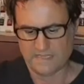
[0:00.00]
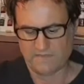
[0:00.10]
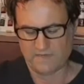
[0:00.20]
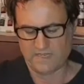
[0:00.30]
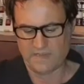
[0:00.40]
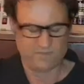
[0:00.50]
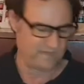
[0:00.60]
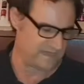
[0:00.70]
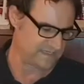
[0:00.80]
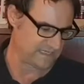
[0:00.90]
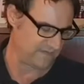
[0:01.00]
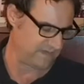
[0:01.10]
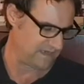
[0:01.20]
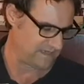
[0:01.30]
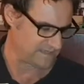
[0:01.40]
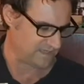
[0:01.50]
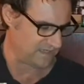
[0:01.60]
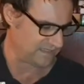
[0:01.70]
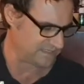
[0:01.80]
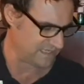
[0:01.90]
Now I've got a heap of other stuff here.
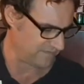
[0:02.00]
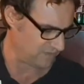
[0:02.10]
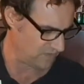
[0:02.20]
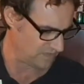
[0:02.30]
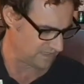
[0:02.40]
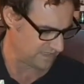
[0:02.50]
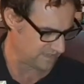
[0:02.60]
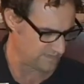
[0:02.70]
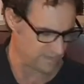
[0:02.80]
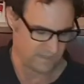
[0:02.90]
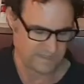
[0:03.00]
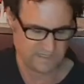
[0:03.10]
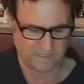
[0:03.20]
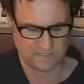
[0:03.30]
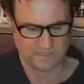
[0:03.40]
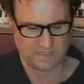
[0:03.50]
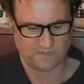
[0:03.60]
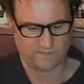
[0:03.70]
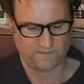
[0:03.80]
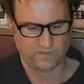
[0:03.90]
So let's have a look. Otherwise I'm going to
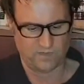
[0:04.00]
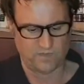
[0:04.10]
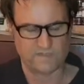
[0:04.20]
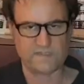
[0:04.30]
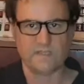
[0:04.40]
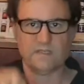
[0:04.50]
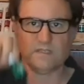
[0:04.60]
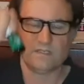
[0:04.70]
get confused.